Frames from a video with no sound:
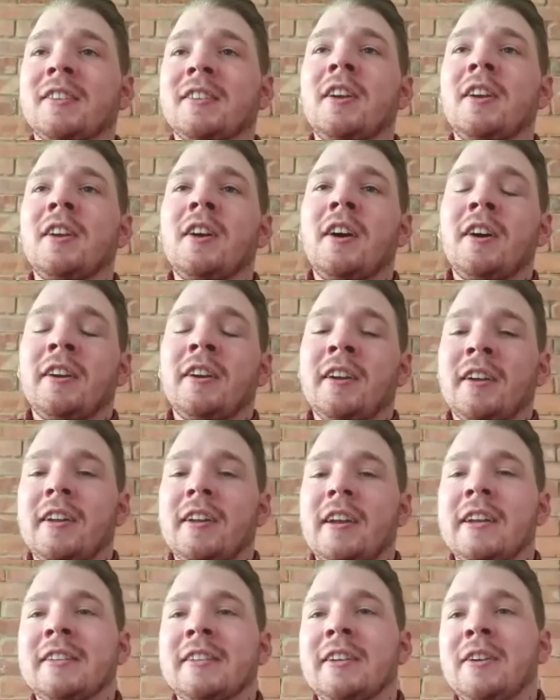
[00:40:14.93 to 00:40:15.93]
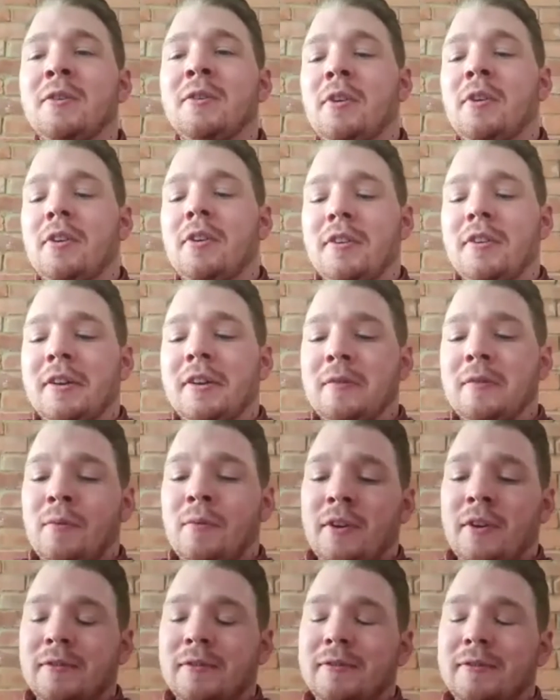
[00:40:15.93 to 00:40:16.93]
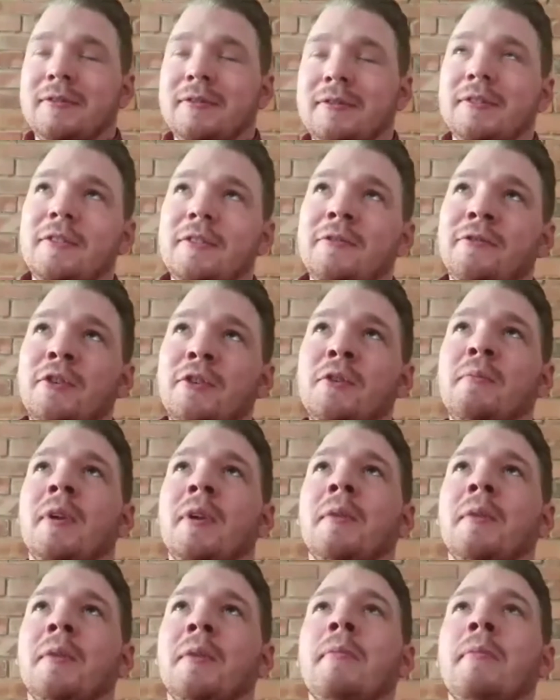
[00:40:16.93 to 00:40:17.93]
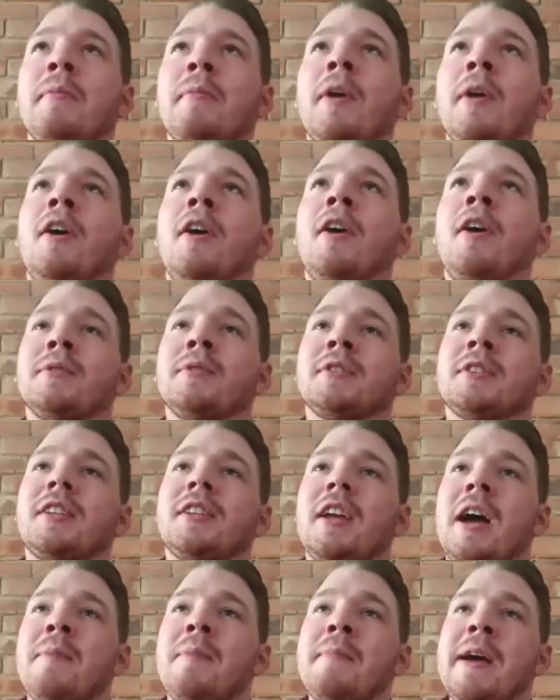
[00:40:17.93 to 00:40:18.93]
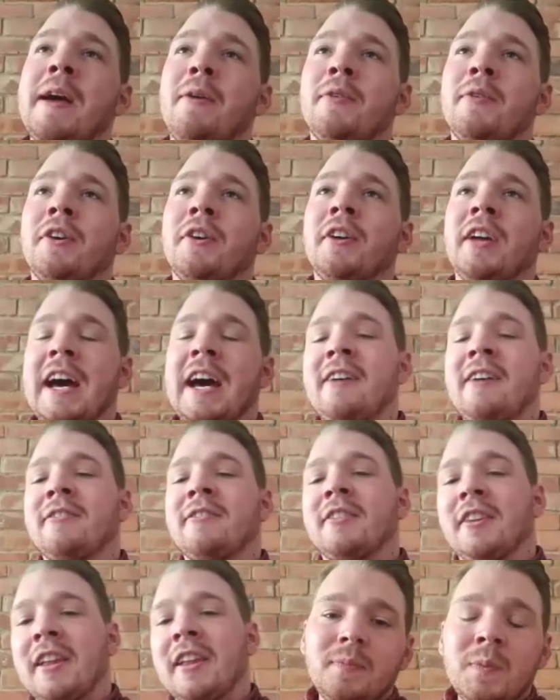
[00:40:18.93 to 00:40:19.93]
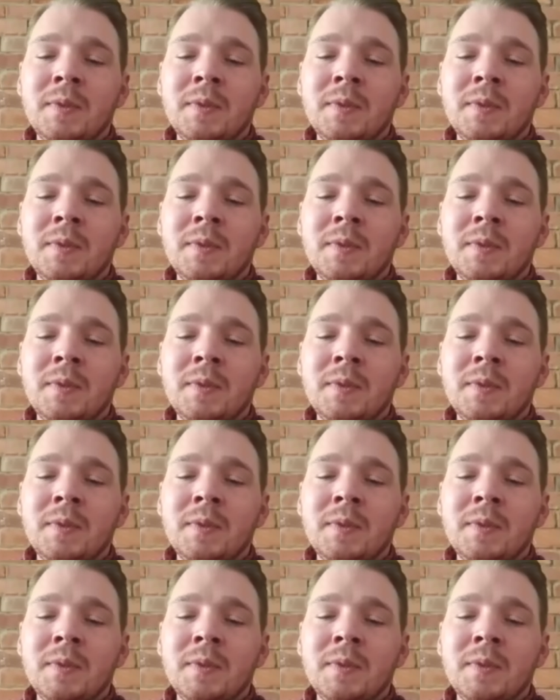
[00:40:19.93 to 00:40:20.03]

And I, I tell you what, what threw me more was I met with her after that,